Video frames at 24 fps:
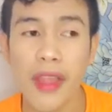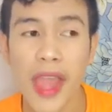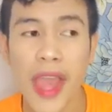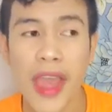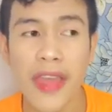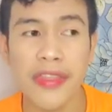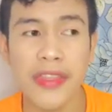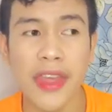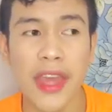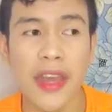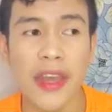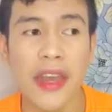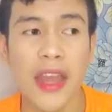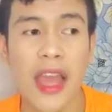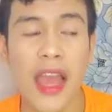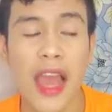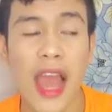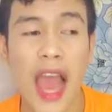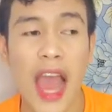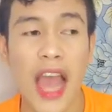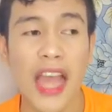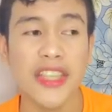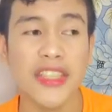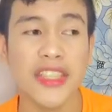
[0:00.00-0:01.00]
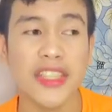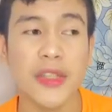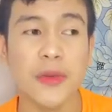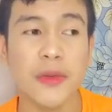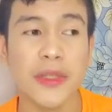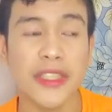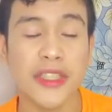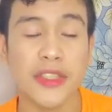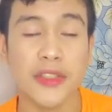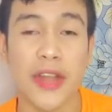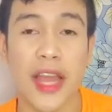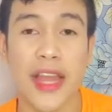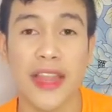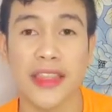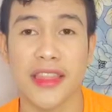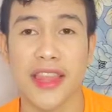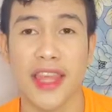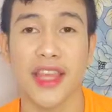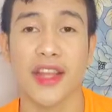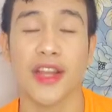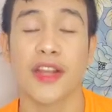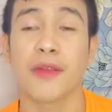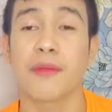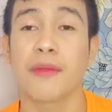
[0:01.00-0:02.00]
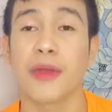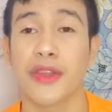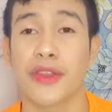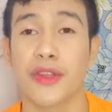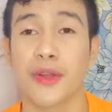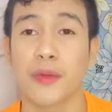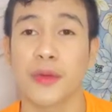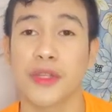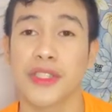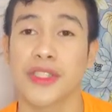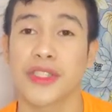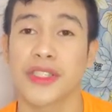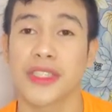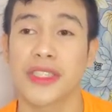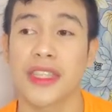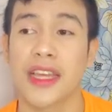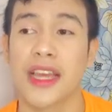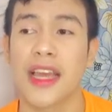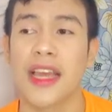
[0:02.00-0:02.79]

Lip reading: And then, as she was ranting, her mother was